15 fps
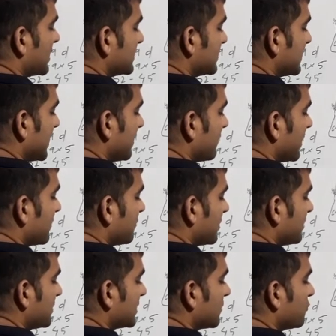7
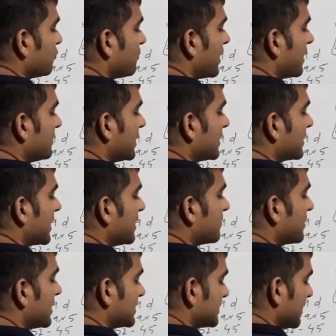will be 2 5 10
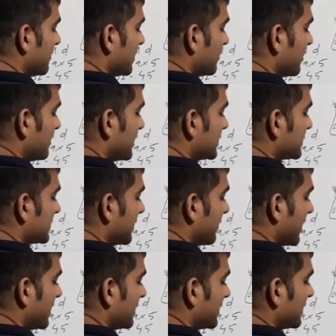plus 7 will be
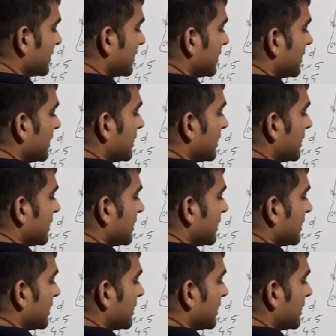17.